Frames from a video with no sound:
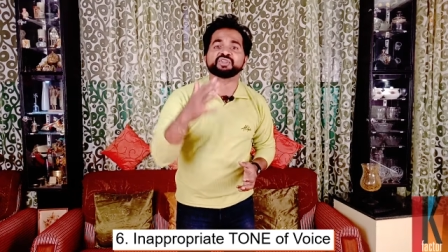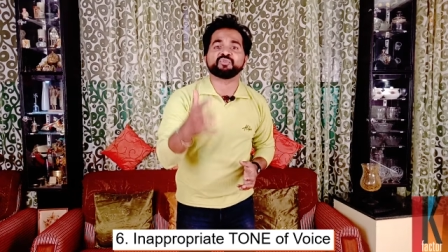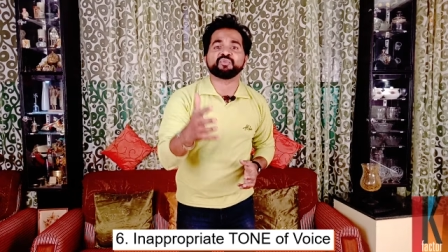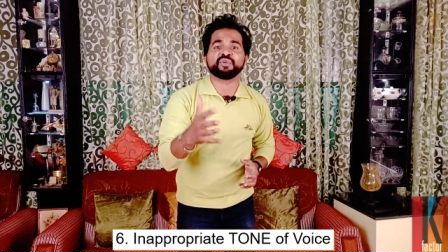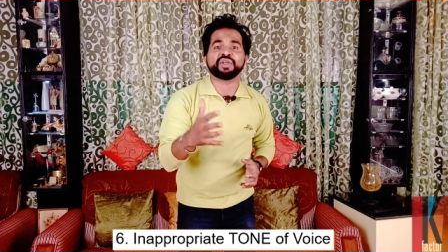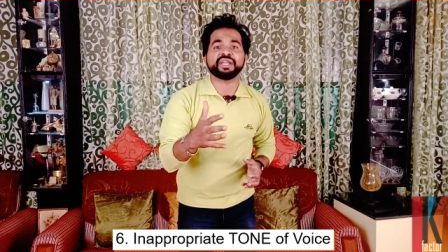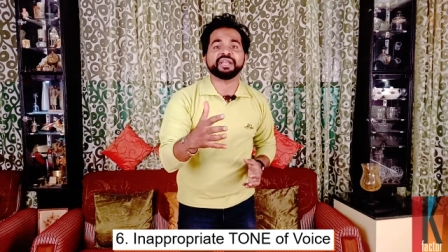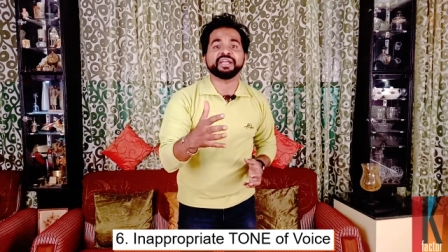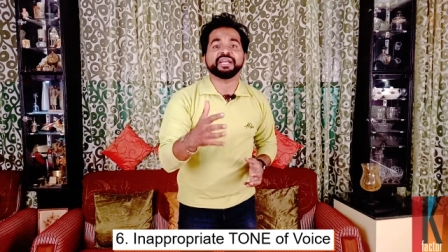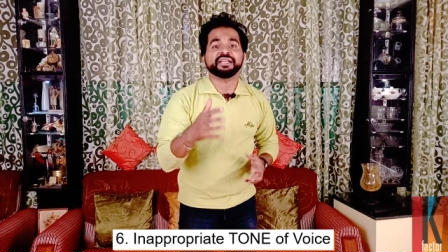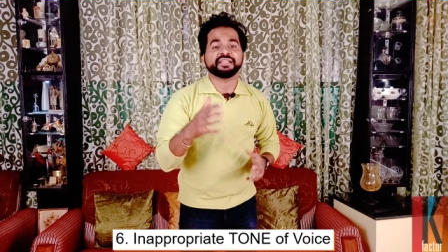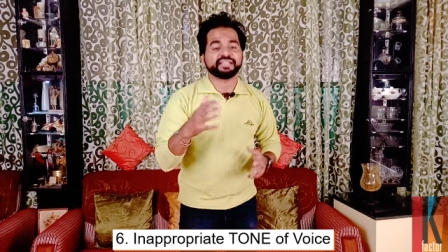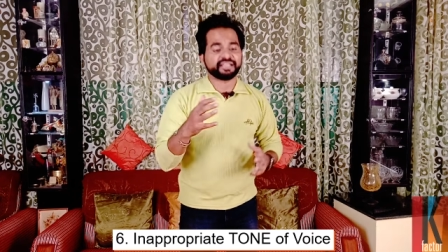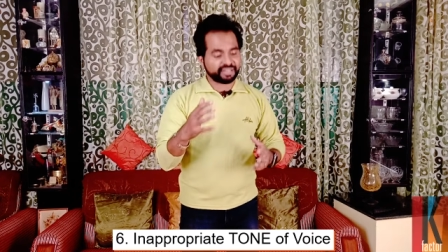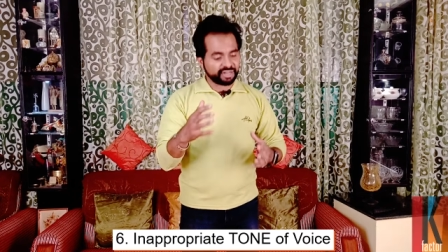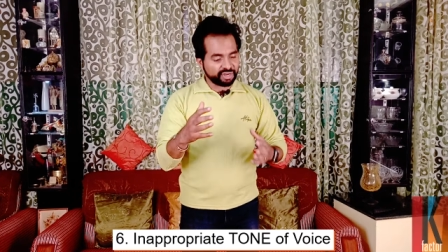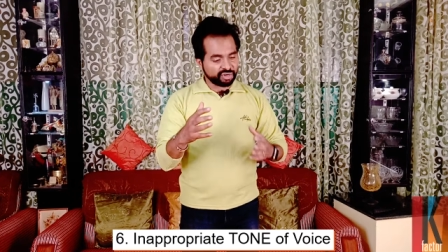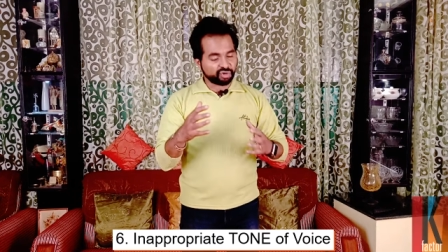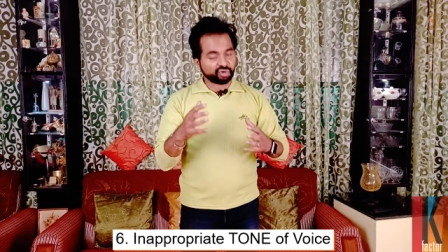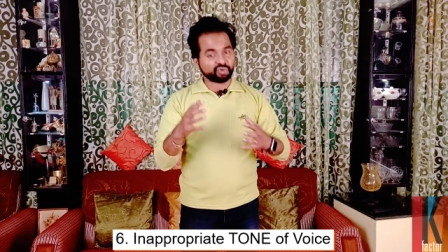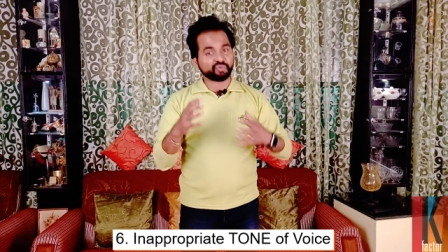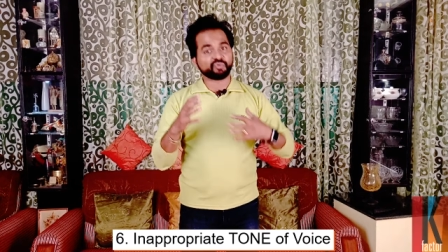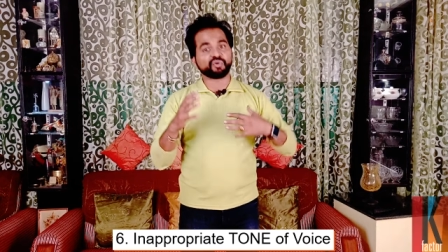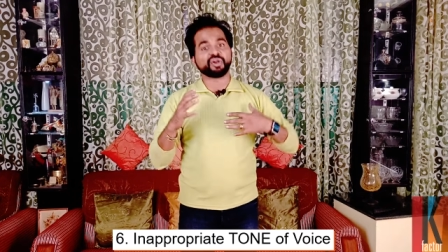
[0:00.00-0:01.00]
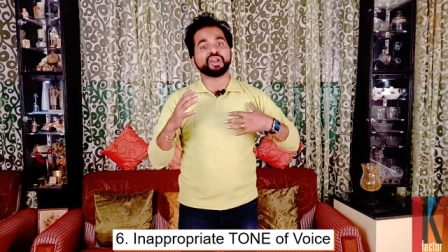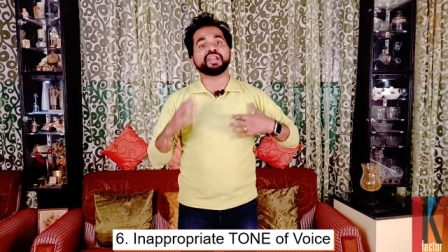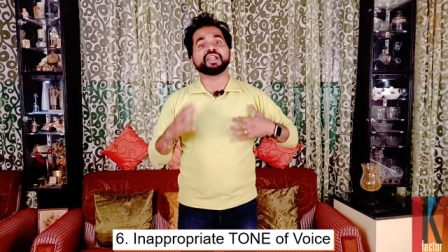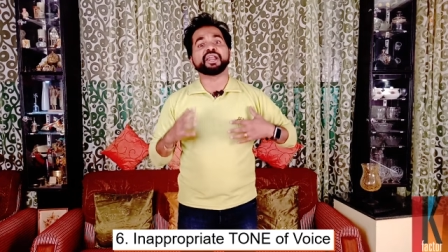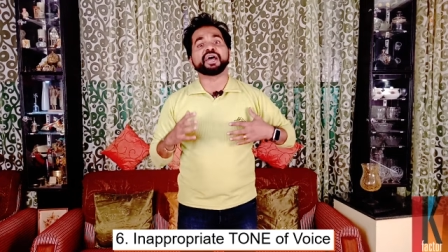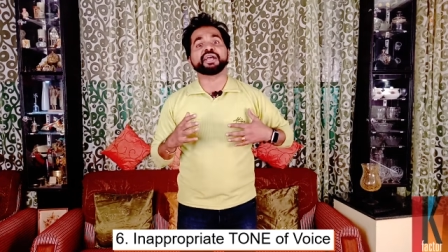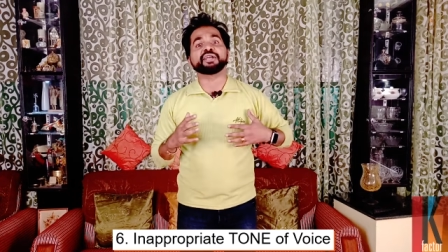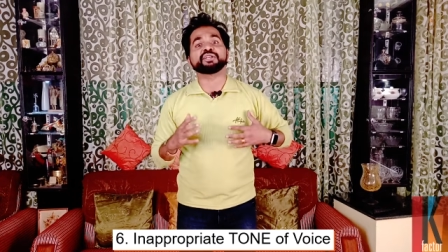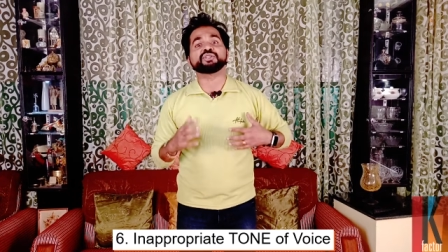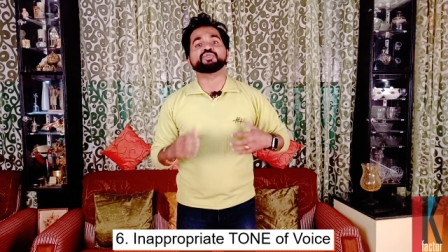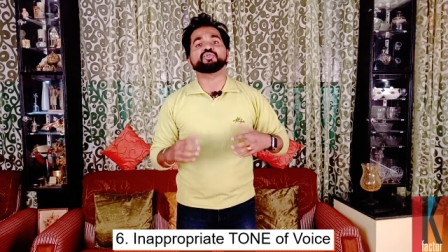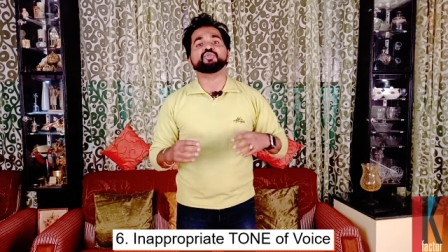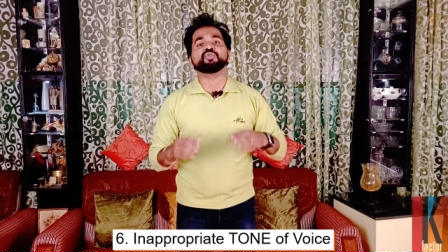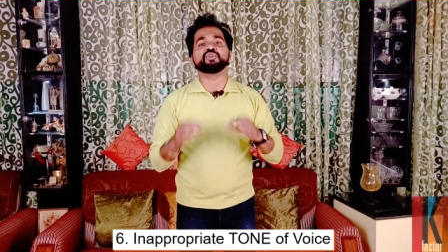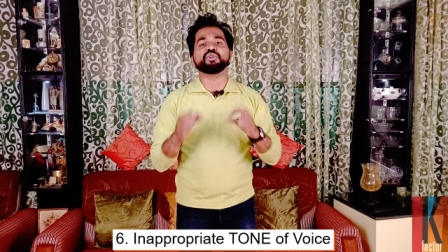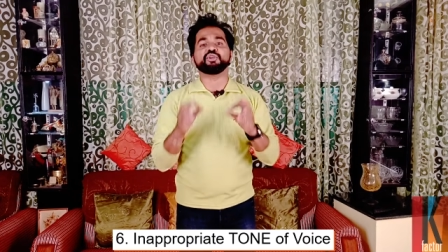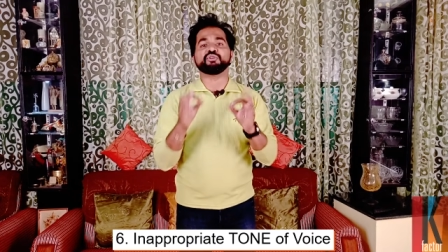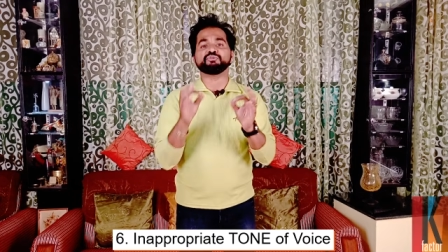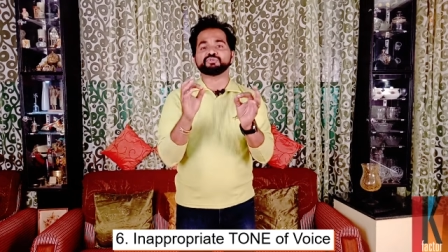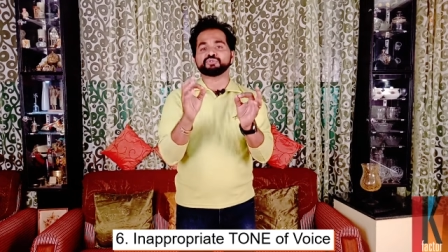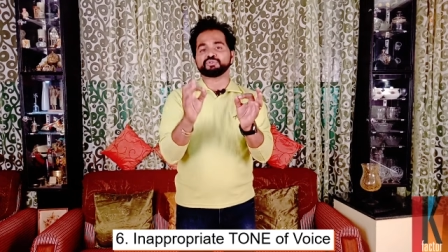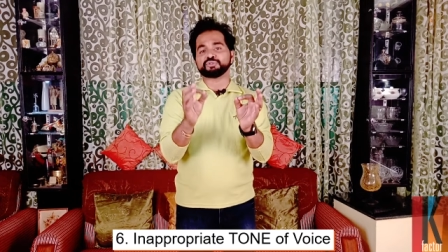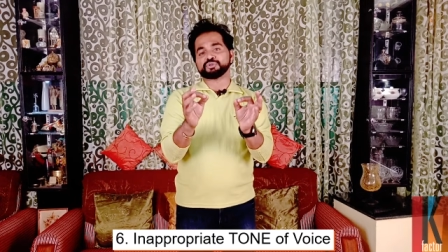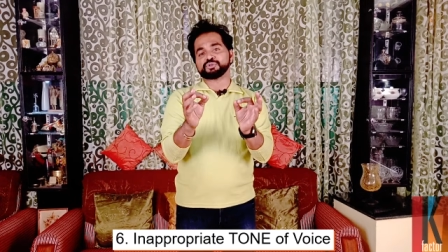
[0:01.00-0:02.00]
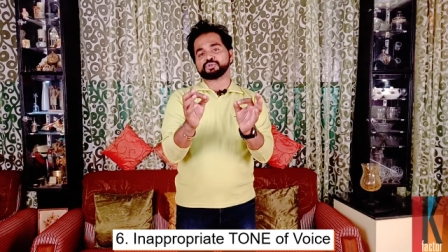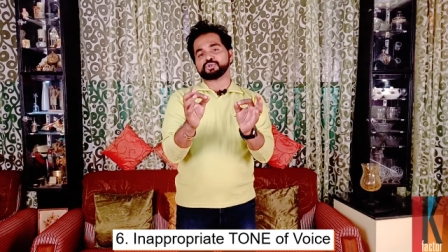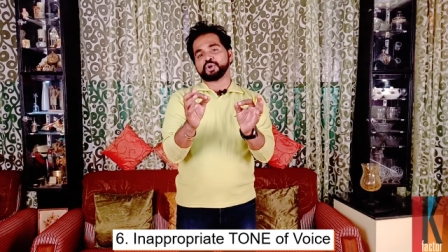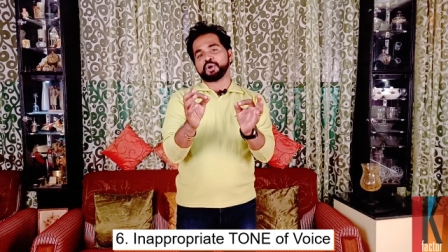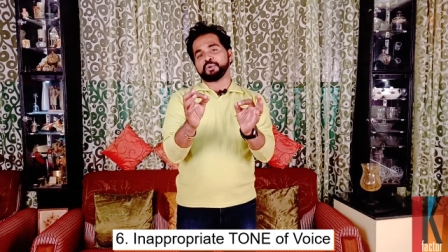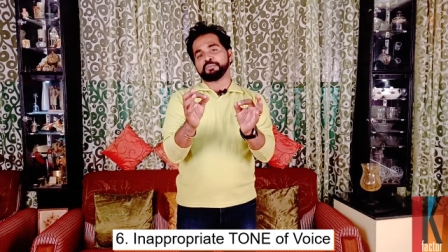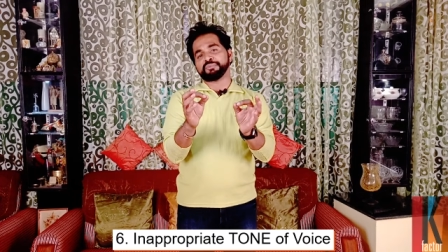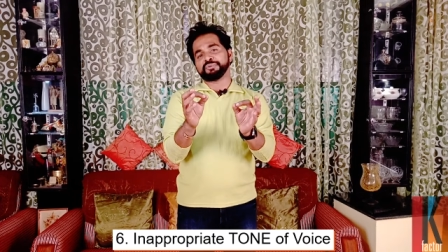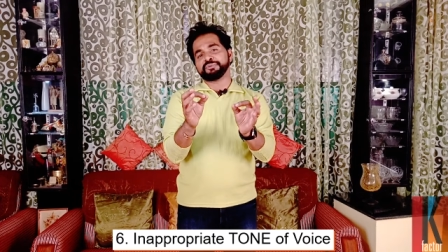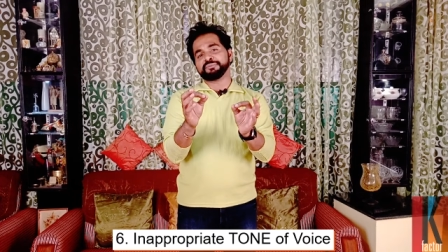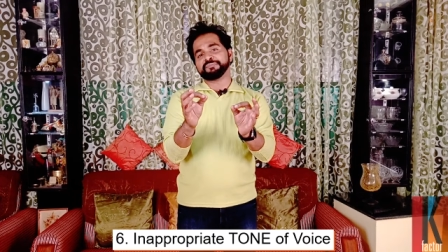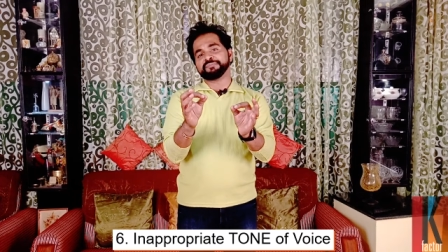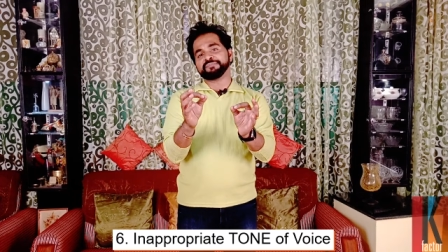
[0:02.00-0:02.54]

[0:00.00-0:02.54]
a way that the interviewer likes you, gives you the job.